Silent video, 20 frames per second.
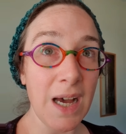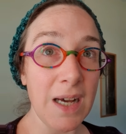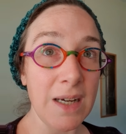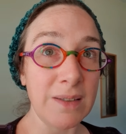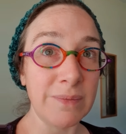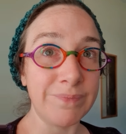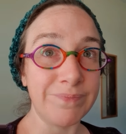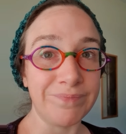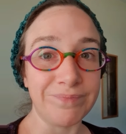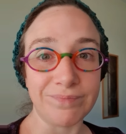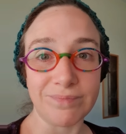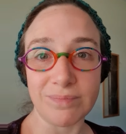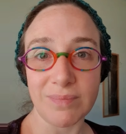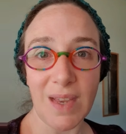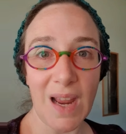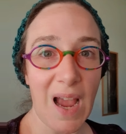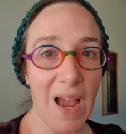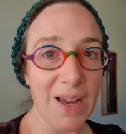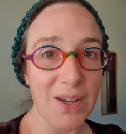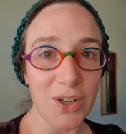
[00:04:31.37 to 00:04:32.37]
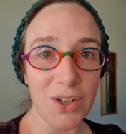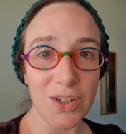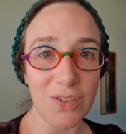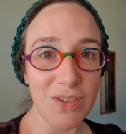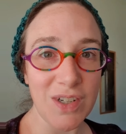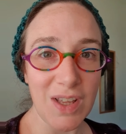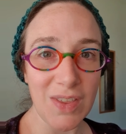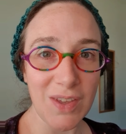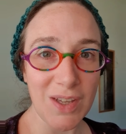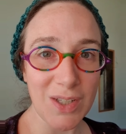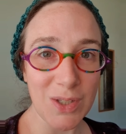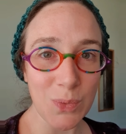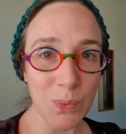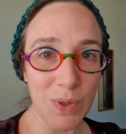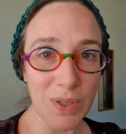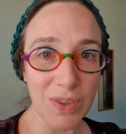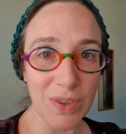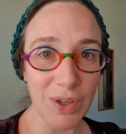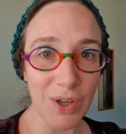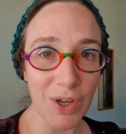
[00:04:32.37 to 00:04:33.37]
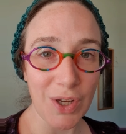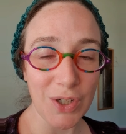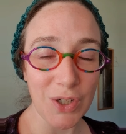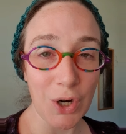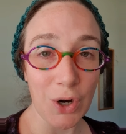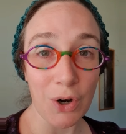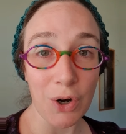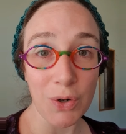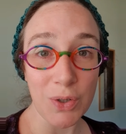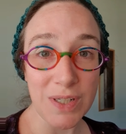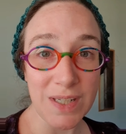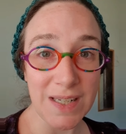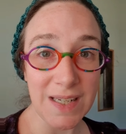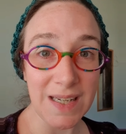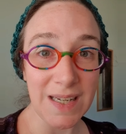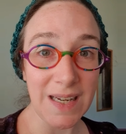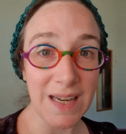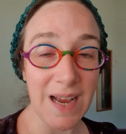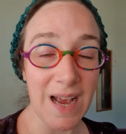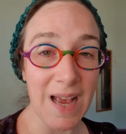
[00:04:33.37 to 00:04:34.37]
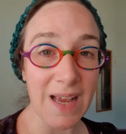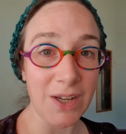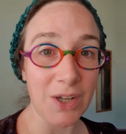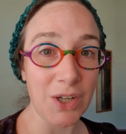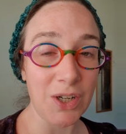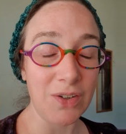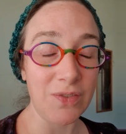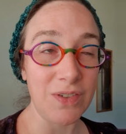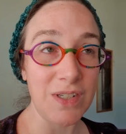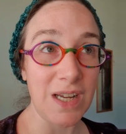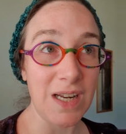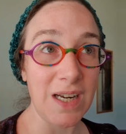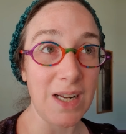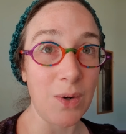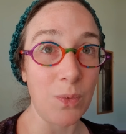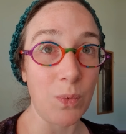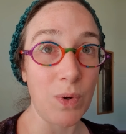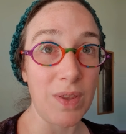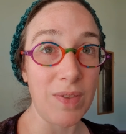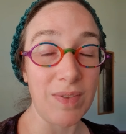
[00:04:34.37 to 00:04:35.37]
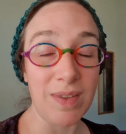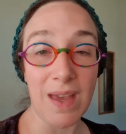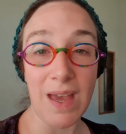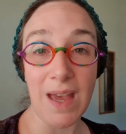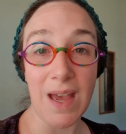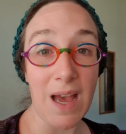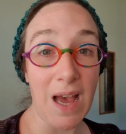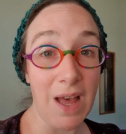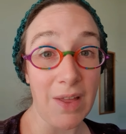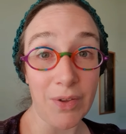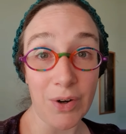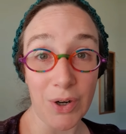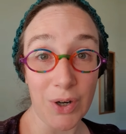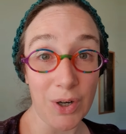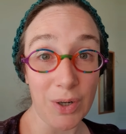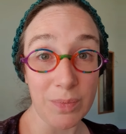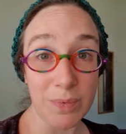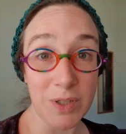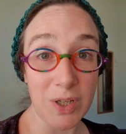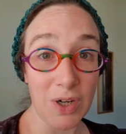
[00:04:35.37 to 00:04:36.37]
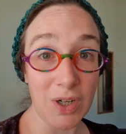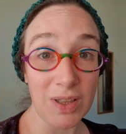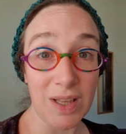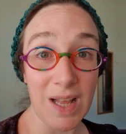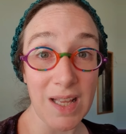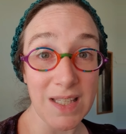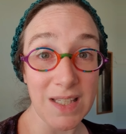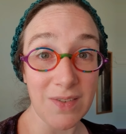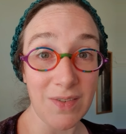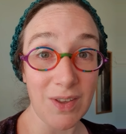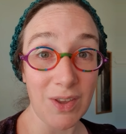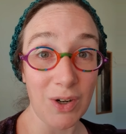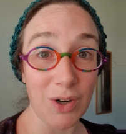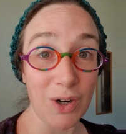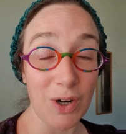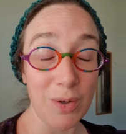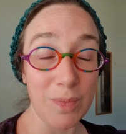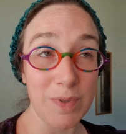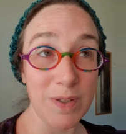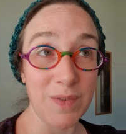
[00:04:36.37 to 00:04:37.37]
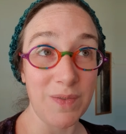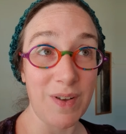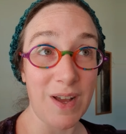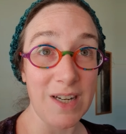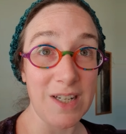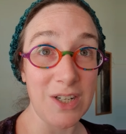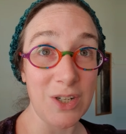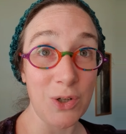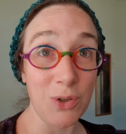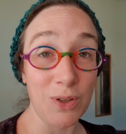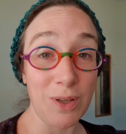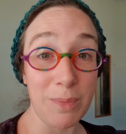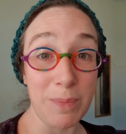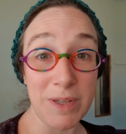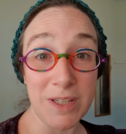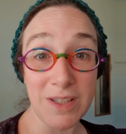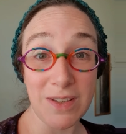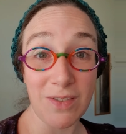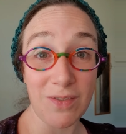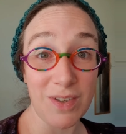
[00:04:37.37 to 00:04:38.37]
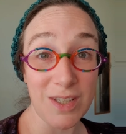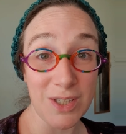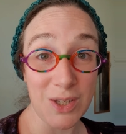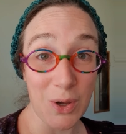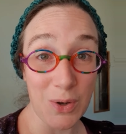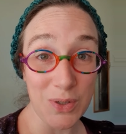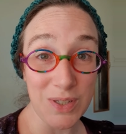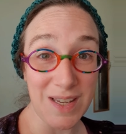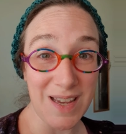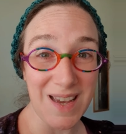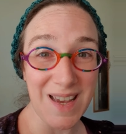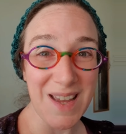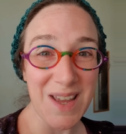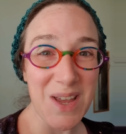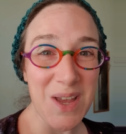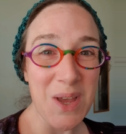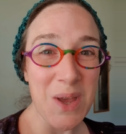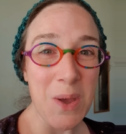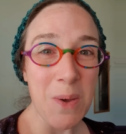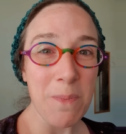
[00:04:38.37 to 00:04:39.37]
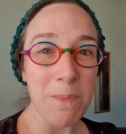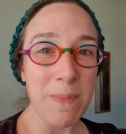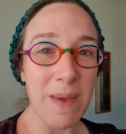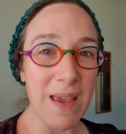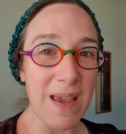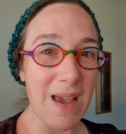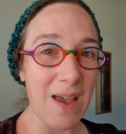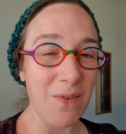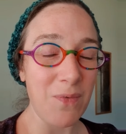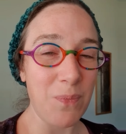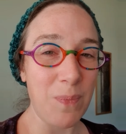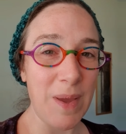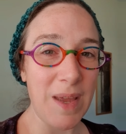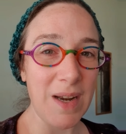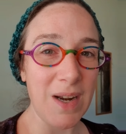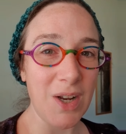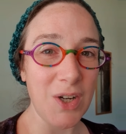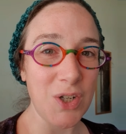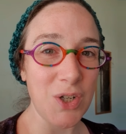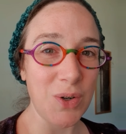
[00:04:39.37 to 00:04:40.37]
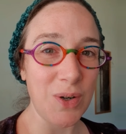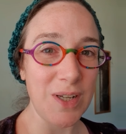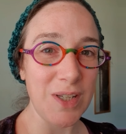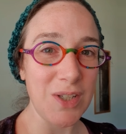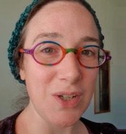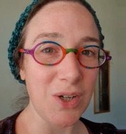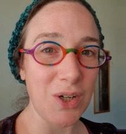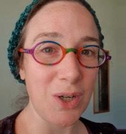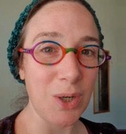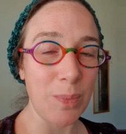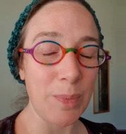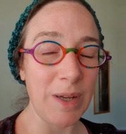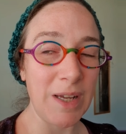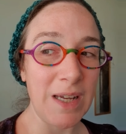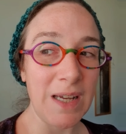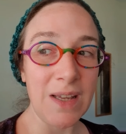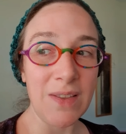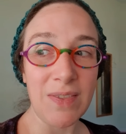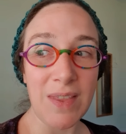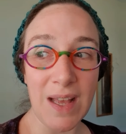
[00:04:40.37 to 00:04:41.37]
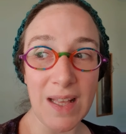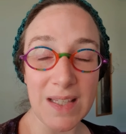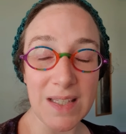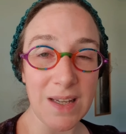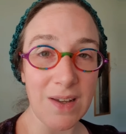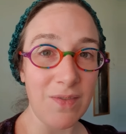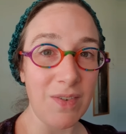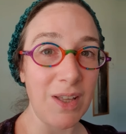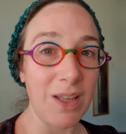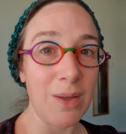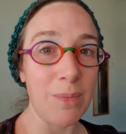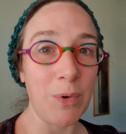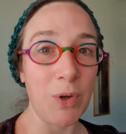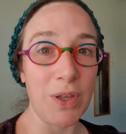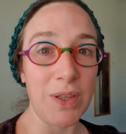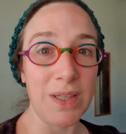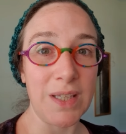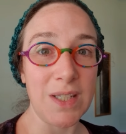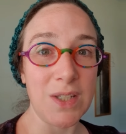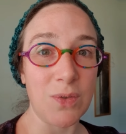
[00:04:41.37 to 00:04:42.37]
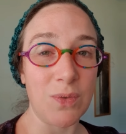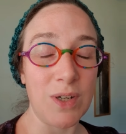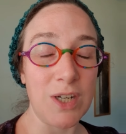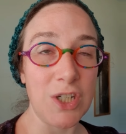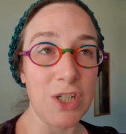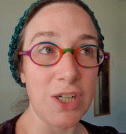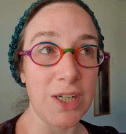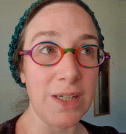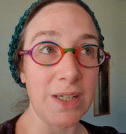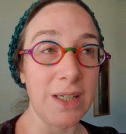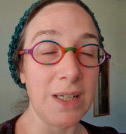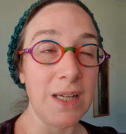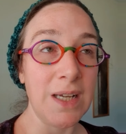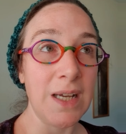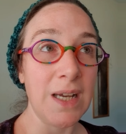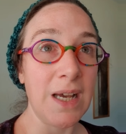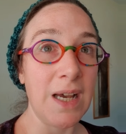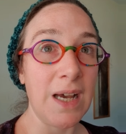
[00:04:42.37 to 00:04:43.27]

I could have done this with a yarrow tea. I could have done it with other herbs. There are lots of other herbs. In fact, Inula viscosa may have been a choice herb that's available in this region.